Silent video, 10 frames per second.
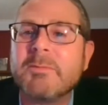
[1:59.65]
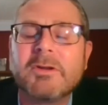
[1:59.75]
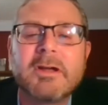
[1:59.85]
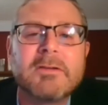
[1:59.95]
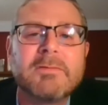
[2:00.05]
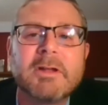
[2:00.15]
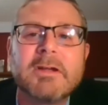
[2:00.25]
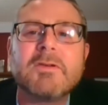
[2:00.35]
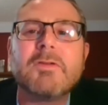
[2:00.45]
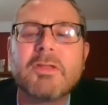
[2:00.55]
A lot of, a lot
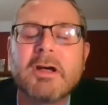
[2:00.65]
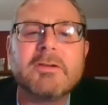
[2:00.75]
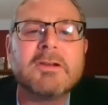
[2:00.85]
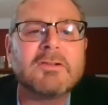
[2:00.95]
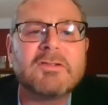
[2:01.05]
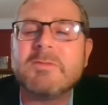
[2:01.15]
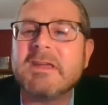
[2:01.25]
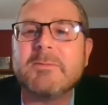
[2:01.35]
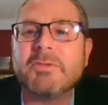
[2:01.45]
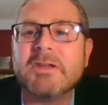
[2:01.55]
of good thought leadership
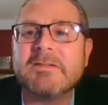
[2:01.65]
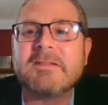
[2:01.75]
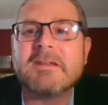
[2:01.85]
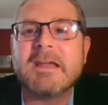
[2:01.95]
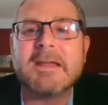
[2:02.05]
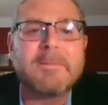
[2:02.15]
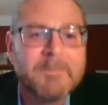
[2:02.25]
taking place today